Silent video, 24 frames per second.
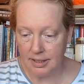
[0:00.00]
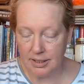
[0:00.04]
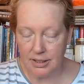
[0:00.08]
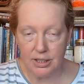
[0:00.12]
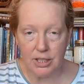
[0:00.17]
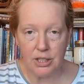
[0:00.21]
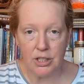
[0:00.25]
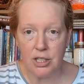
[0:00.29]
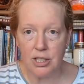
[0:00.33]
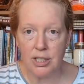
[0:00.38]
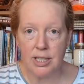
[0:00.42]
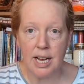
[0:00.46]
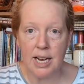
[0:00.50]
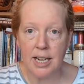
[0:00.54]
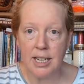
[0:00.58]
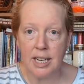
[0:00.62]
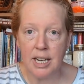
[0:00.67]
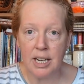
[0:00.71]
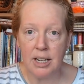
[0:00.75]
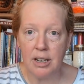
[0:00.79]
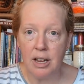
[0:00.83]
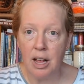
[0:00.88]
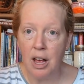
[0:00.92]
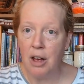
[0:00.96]
stitches I
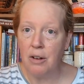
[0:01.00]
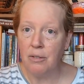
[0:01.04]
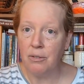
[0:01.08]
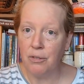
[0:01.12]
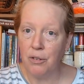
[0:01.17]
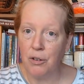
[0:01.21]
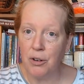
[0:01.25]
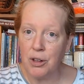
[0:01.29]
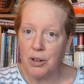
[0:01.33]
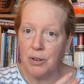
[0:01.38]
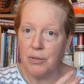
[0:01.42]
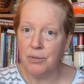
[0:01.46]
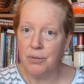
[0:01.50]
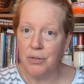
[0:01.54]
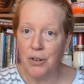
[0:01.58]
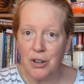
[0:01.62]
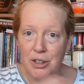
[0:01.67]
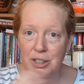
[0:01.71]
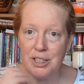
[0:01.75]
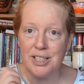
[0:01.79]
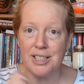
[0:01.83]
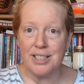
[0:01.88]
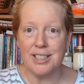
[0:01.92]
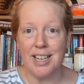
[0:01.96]
need for the
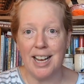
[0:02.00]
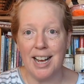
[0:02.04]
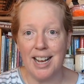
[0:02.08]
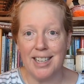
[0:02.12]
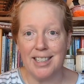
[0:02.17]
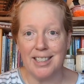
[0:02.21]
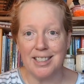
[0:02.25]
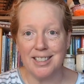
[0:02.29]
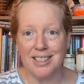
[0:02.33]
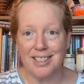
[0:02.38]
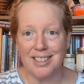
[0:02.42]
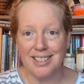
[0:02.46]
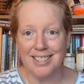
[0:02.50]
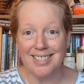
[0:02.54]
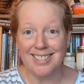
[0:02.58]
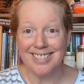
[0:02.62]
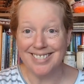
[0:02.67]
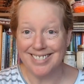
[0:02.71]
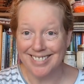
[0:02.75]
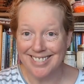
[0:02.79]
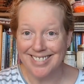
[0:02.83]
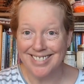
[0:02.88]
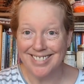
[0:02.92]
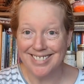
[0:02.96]
4th size.
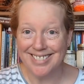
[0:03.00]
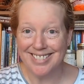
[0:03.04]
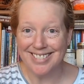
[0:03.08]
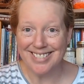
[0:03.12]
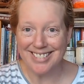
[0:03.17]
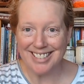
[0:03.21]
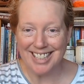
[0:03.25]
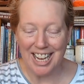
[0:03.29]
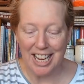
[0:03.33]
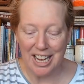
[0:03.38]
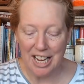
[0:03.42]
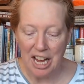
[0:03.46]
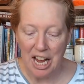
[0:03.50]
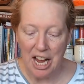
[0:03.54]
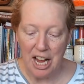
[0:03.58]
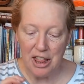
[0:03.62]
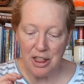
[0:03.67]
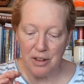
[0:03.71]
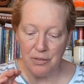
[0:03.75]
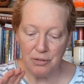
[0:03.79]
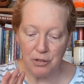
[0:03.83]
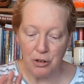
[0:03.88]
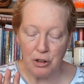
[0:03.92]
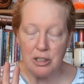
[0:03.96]
Okay,
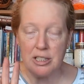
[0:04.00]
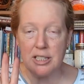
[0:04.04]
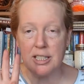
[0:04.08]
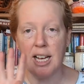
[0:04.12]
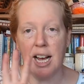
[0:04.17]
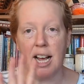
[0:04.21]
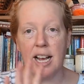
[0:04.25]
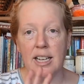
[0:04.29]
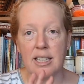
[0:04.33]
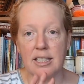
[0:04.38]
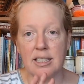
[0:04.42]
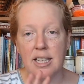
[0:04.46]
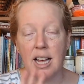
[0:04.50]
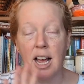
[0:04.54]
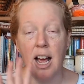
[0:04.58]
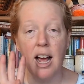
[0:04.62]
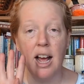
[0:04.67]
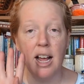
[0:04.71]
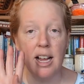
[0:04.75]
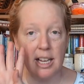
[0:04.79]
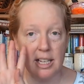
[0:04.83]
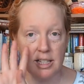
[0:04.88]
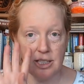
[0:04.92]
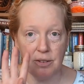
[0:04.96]
the 4th size
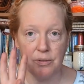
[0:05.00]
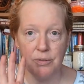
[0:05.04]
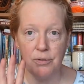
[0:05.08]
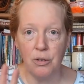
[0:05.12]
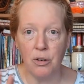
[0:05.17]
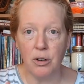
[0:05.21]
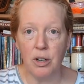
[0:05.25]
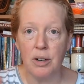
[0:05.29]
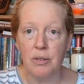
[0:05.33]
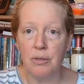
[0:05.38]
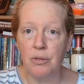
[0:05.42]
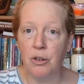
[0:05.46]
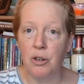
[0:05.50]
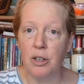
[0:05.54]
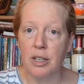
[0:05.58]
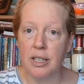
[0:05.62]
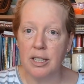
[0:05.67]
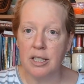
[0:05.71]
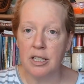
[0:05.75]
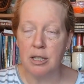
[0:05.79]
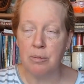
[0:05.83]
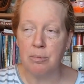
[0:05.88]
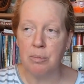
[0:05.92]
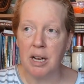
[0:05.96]
is a
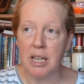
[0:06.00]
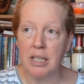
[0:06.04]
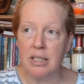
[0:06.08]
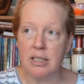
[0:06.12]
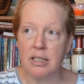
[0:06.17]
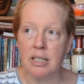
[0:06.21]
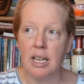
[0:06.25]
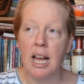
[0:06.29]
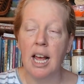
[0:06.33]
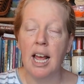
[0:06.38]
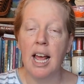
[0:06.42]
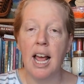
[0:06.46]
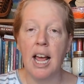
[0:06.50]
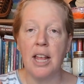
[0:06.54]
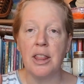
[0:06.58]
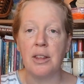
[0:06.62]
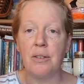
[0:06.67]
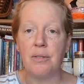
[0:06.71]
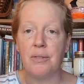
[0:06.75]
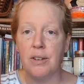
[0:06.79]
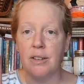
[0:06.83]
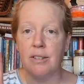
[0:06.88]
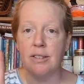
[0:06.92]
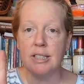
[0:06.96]
44-inch bust,
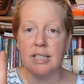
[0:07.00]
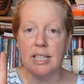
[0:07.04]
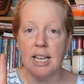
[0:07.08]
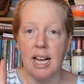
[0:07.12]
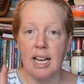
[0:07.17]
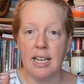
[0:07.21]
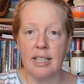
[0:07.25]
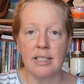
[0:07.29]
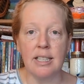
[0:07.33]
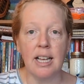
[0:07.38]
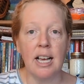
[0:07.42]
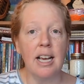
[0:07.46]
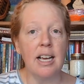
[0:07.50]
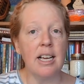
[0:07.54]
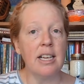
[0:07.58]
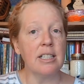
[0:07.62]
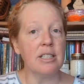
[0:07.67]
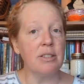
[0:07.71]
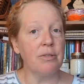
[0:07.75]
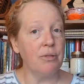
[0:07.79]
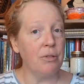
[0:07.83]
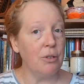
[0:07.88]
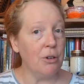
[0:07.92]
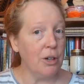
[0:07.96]
and the 5th size
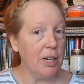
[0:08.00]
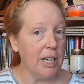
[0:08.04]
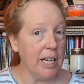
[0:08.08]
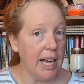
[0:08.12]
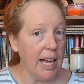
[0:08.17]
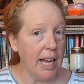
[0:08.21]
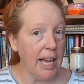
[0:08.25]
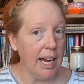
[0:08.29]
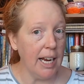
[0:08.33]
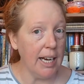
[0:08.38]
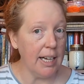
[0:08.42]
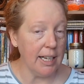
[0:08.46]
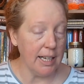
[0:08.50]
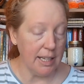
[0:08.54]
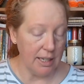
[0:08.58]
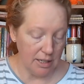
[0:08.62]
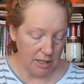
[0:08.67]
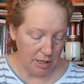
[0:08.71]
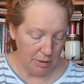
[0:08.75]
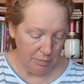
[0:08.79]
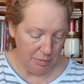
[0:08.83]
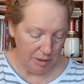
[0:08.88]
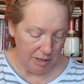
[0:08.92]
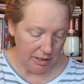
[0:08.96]
is a
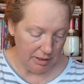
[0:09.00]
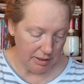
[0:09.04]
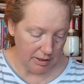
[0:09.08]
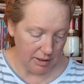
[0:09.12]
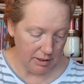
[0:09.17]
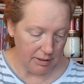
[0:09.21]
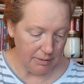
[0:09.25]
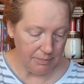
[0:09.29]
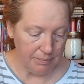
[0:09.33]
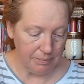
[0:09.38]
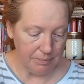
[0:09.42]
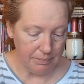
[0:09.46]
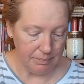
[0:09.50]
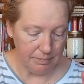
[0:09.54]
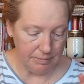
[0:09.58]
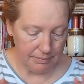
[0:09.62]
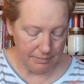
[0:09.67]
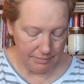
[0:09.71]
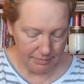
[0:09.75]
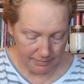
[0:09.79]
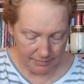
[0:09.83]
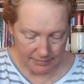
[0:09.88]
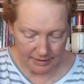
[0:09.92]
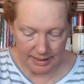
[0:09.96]
48-inch bust.
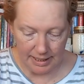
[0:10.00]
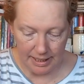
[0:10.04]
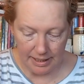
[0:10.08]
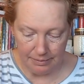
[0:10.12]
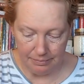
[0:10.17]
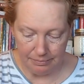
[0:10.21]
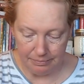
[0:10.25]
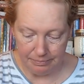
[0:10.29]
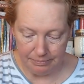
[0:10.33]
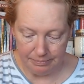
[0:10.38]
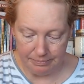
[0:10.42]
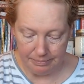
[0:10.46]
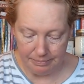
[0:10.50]
Okay,